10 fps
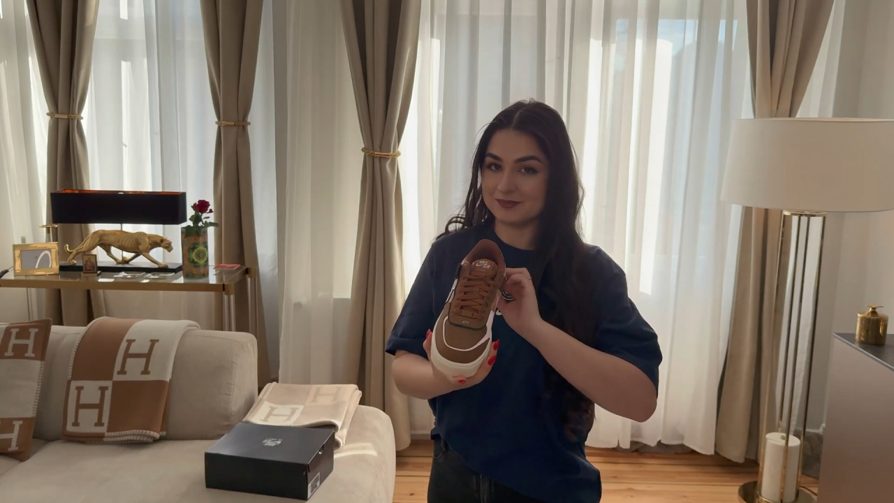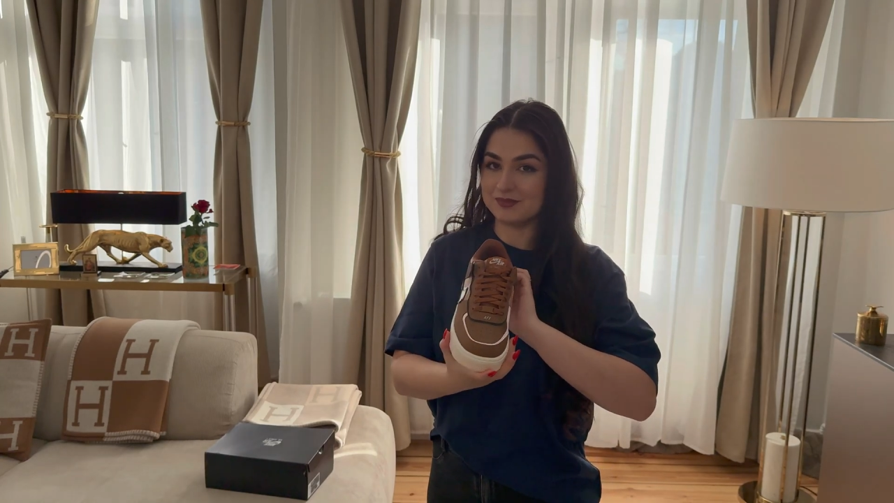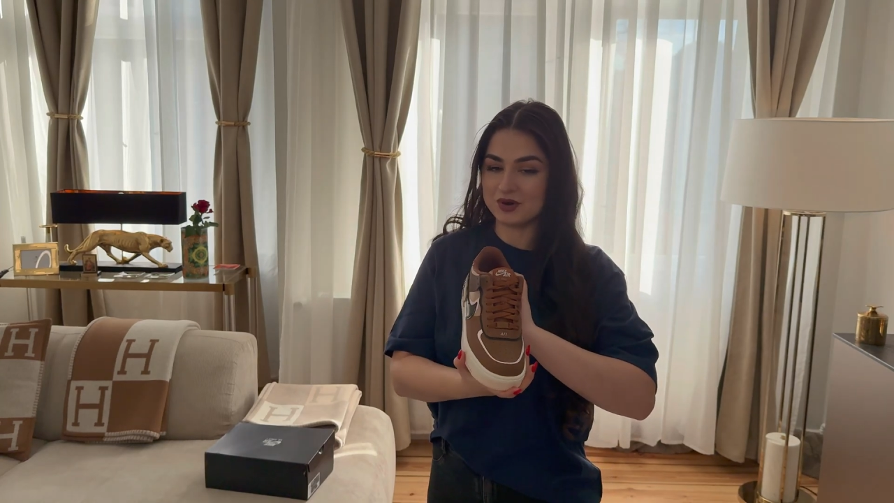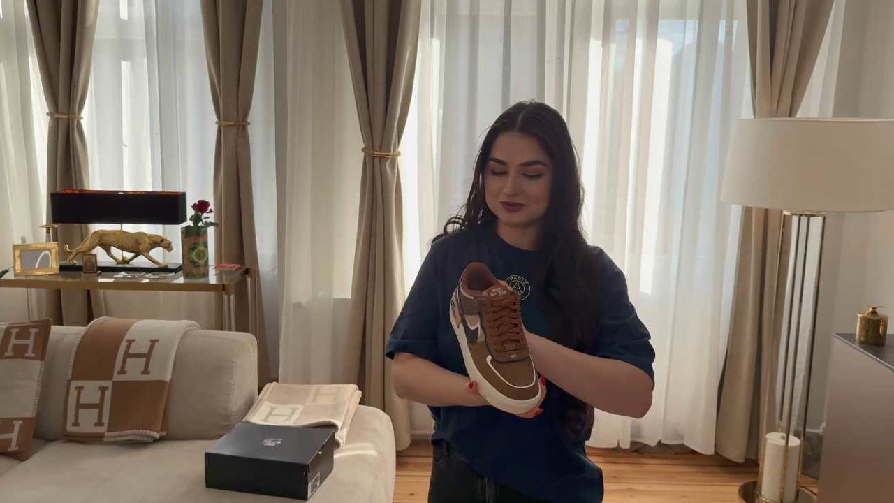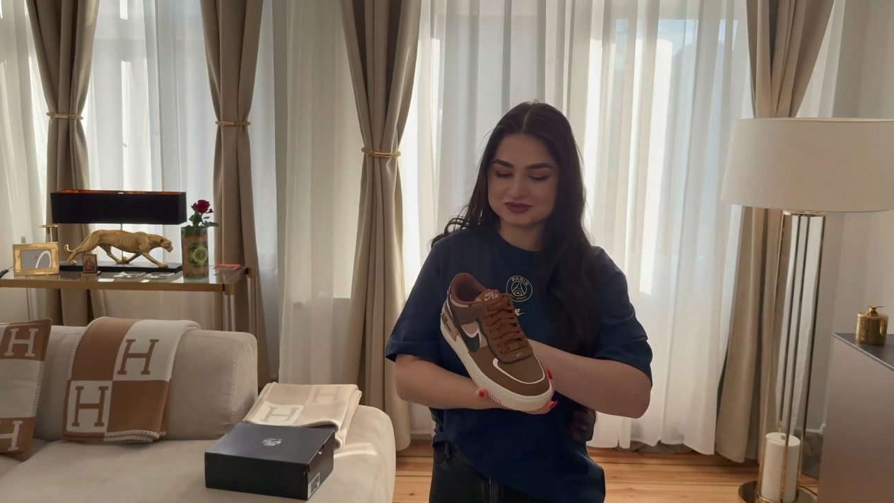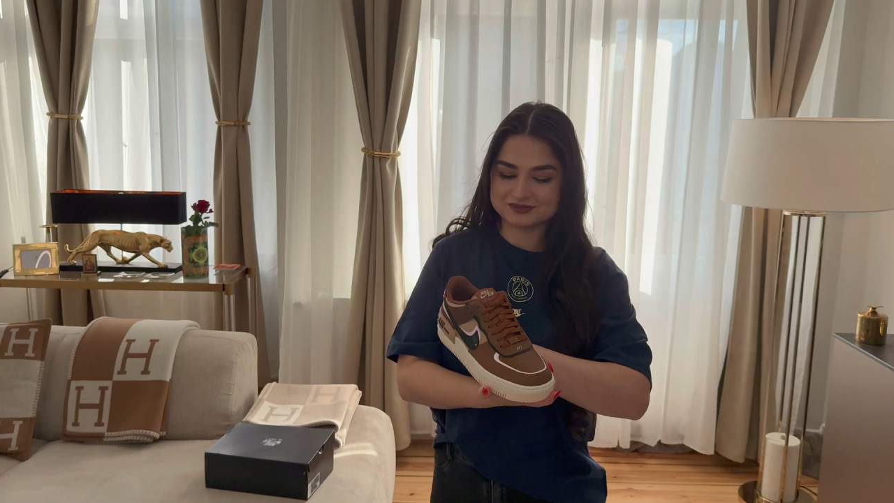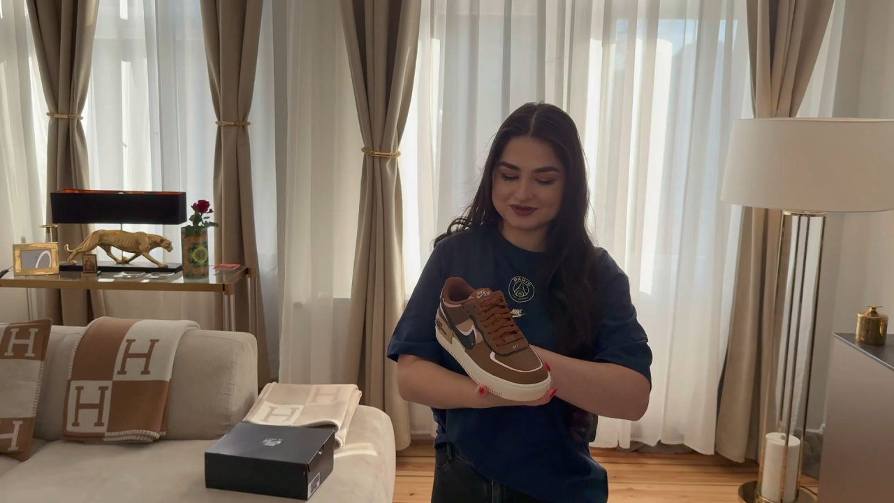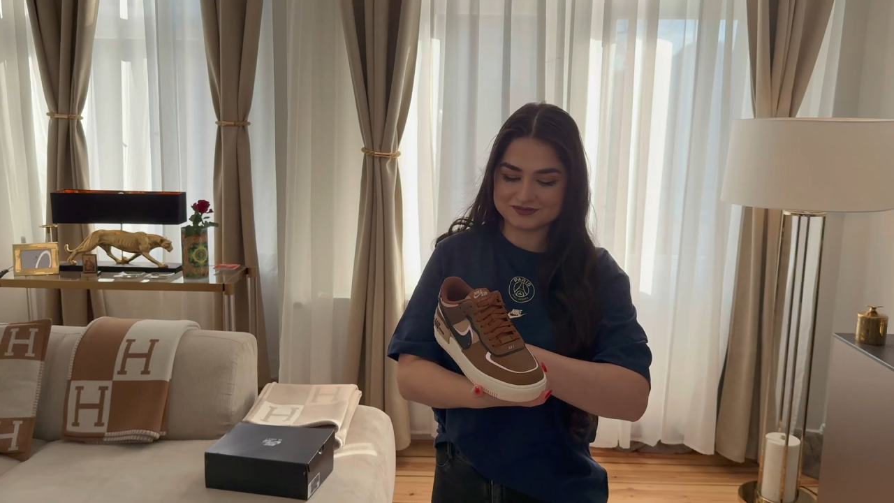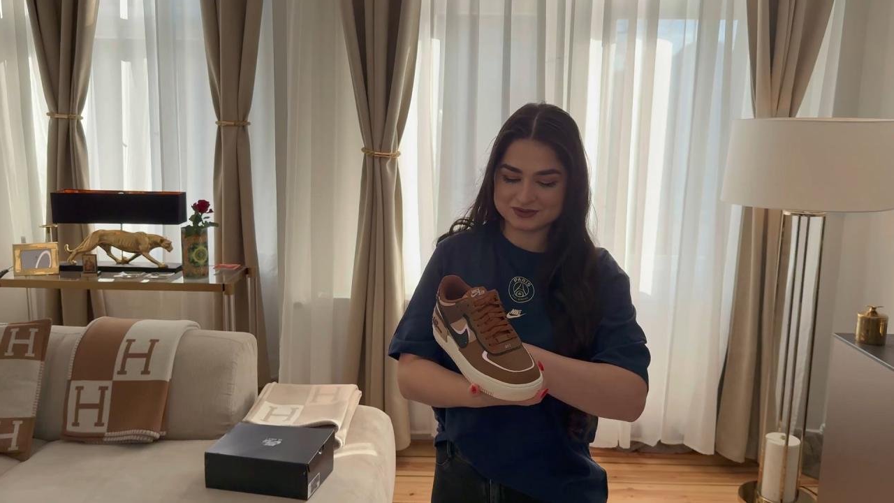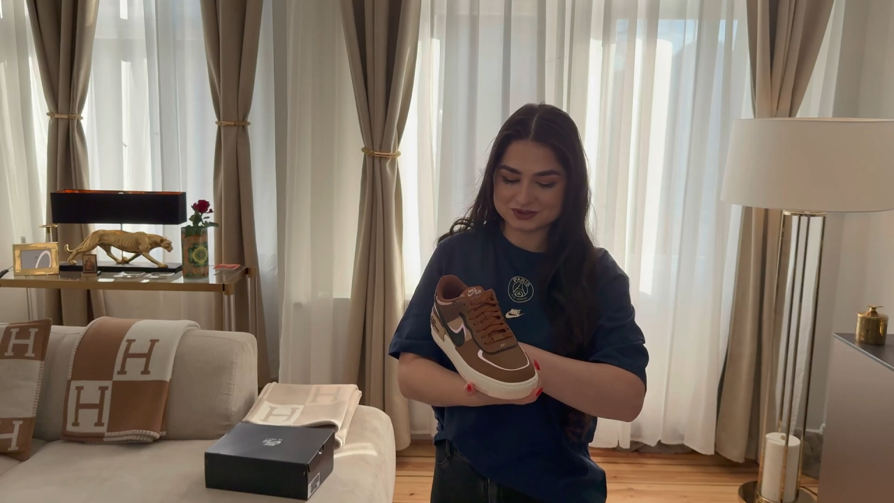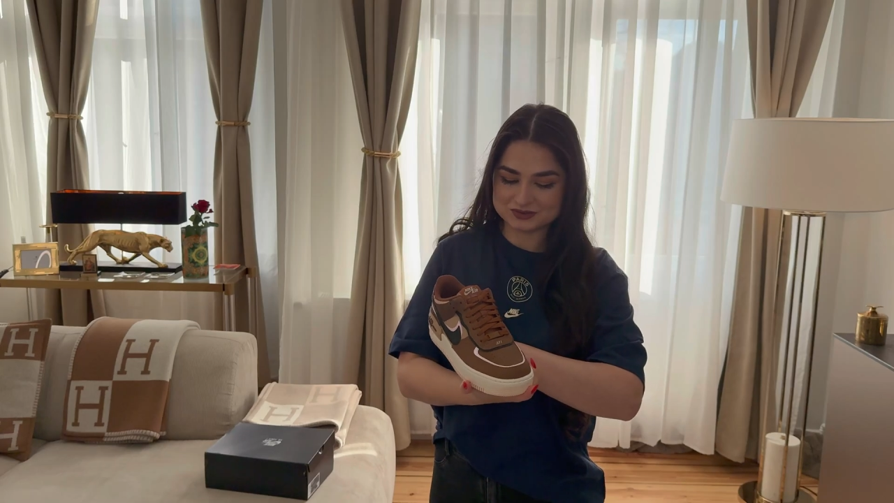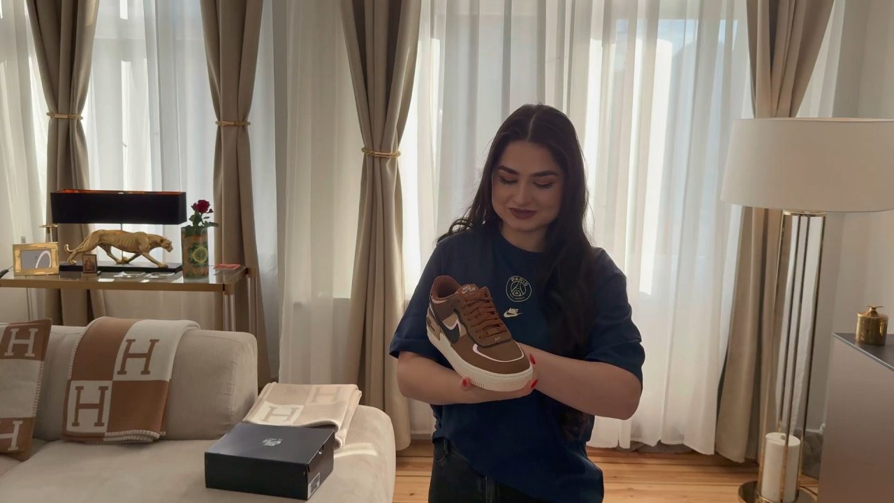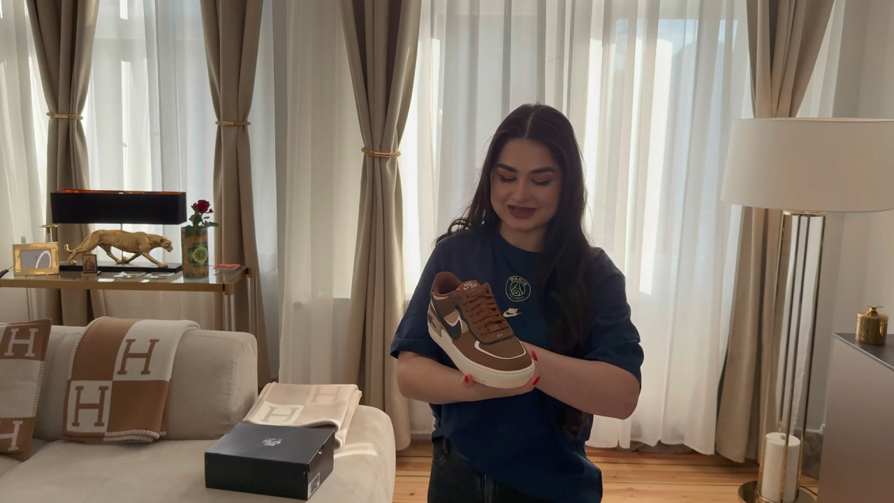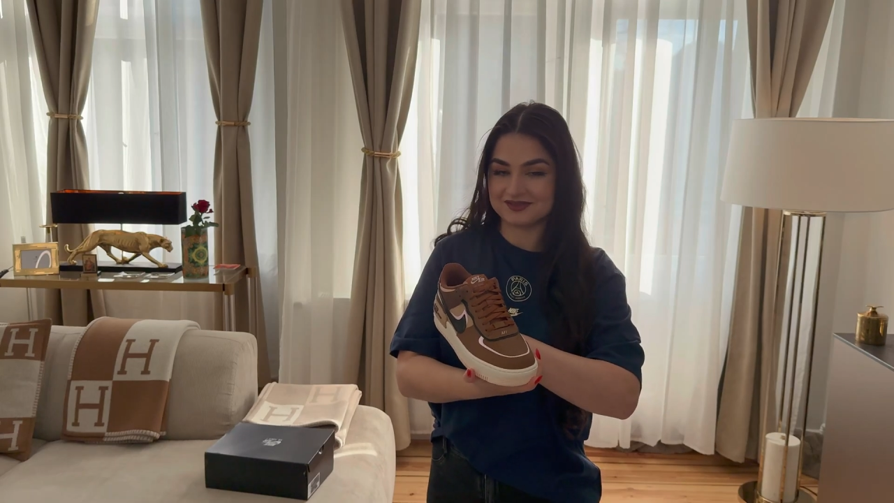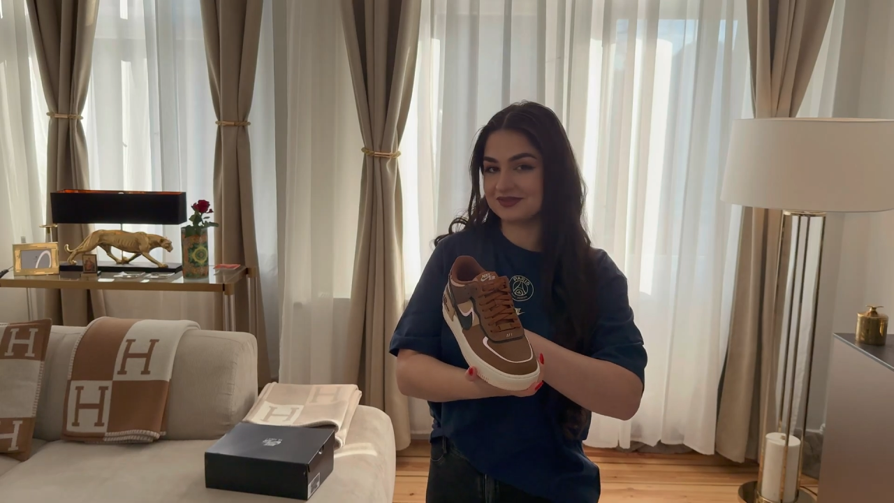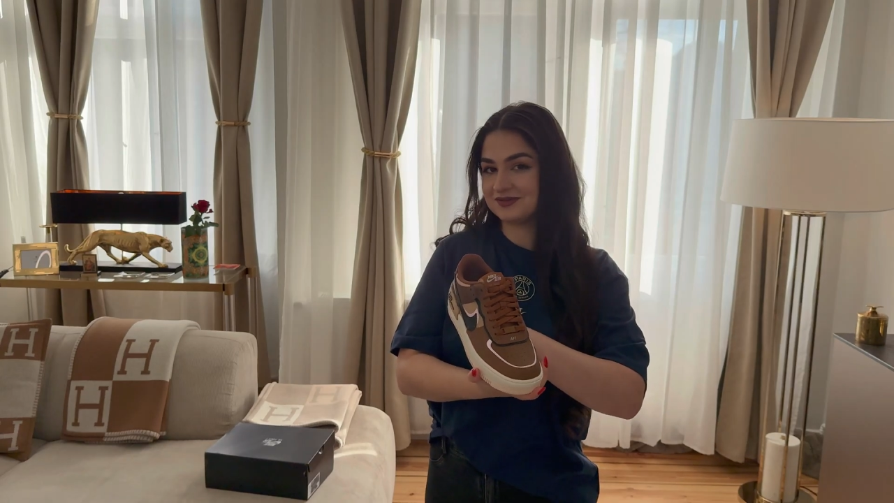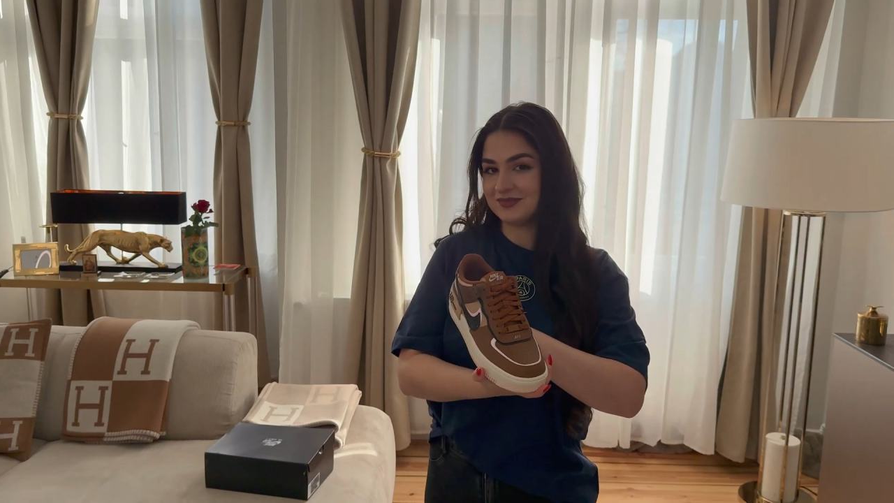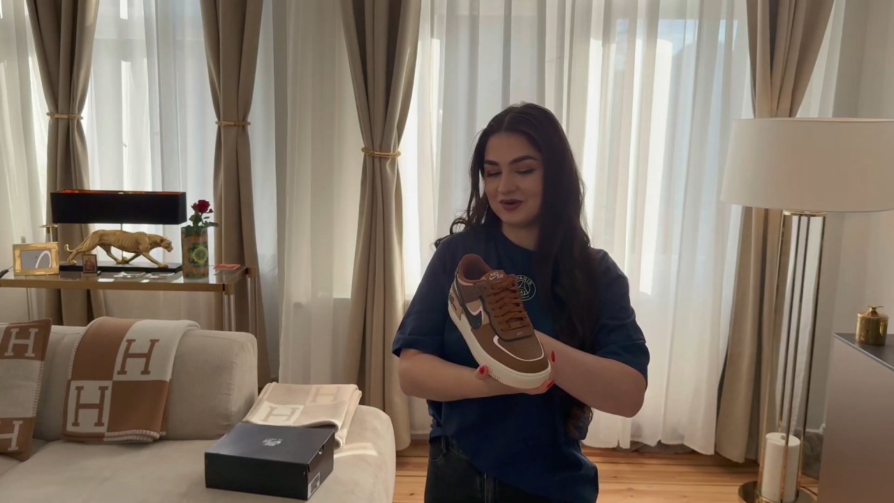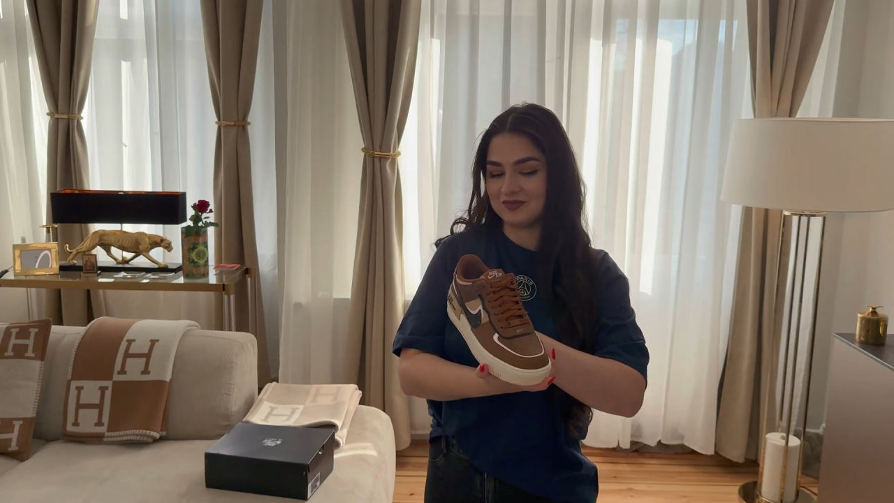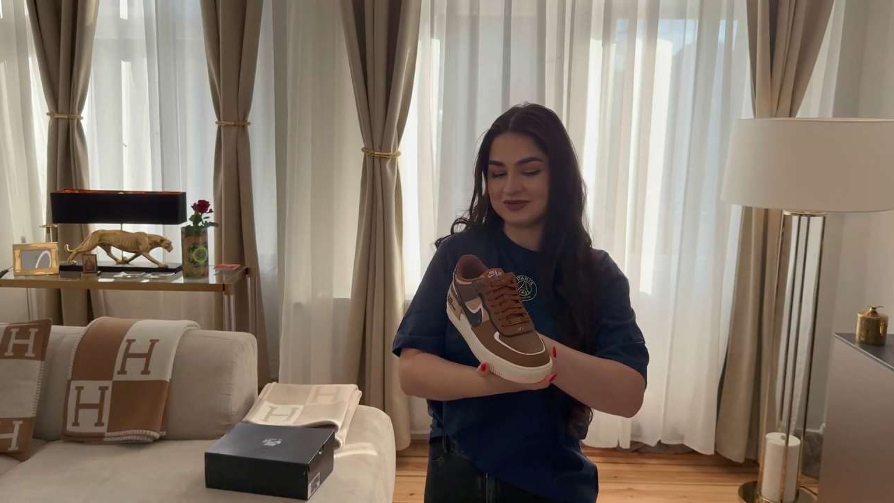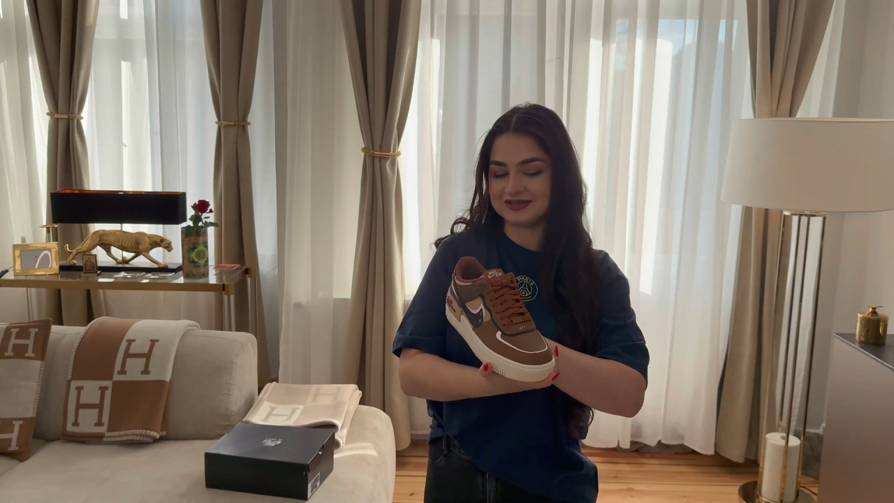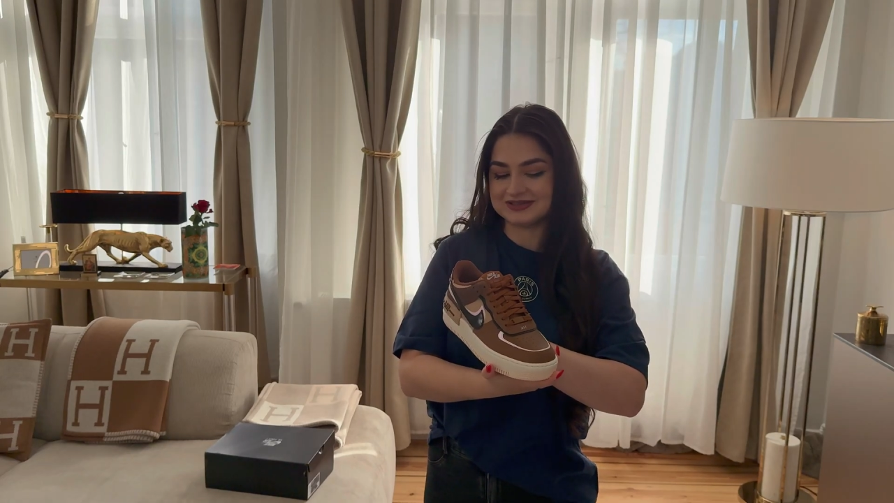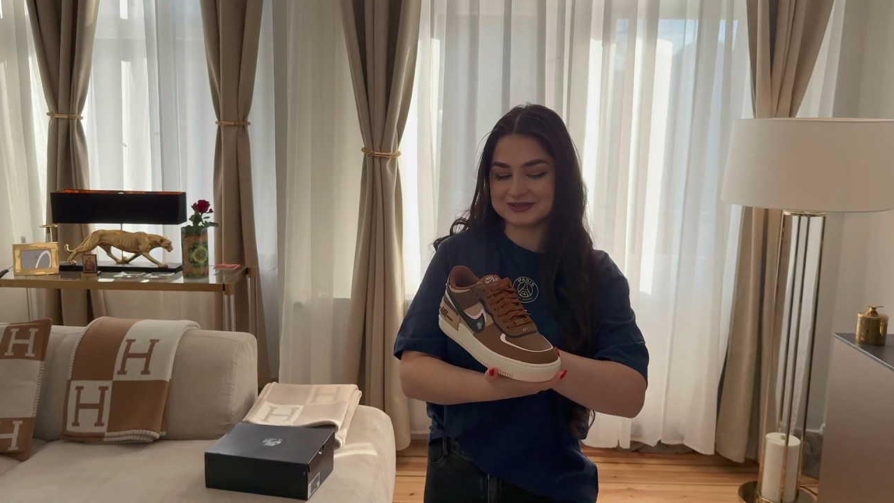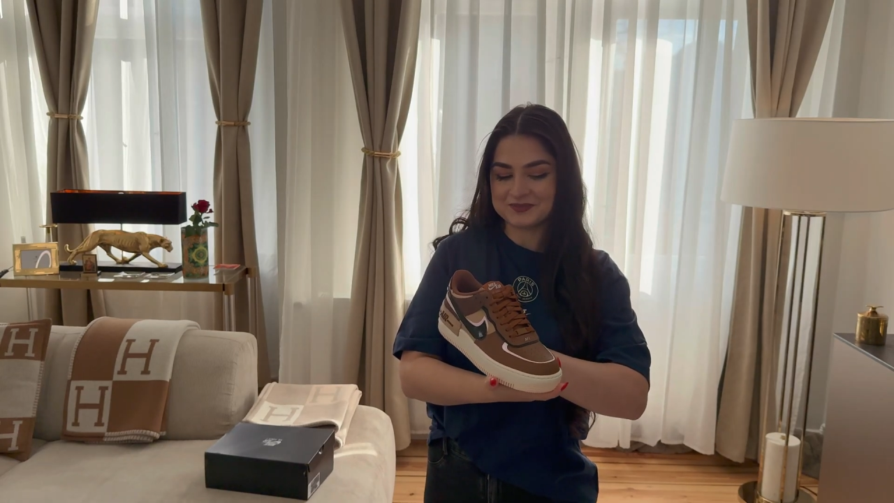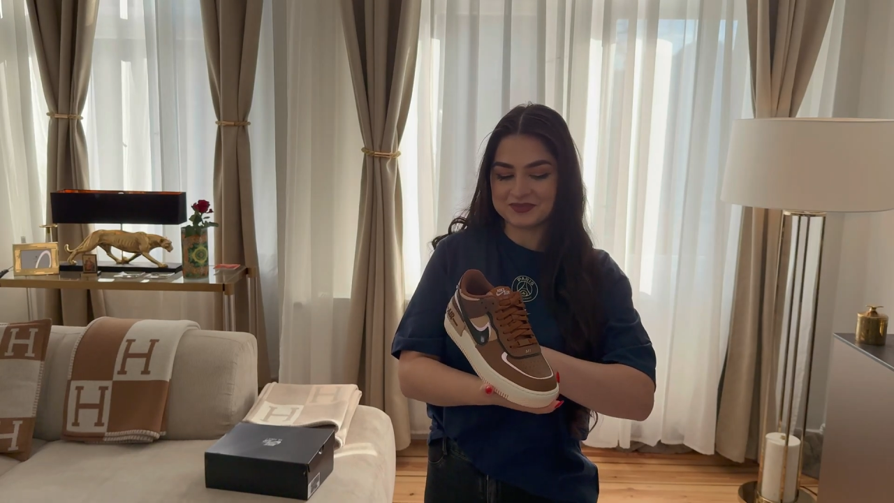most favorite shoes at the moment.